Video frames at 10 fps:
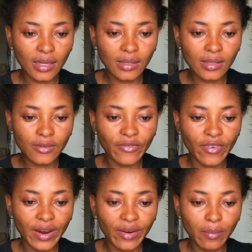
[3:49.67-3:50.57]
it's
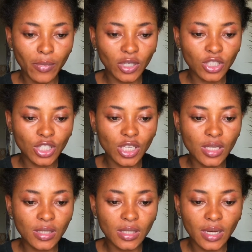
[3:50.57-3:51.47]
very much
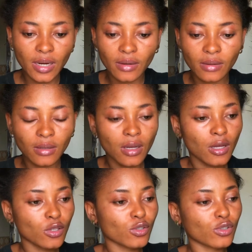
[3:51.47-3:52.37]
easier
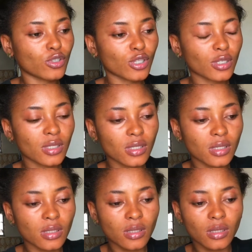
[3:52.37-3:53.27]
to
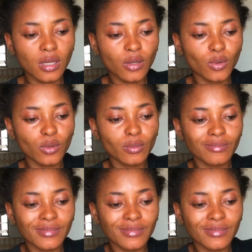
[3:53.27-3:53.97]
just, you know,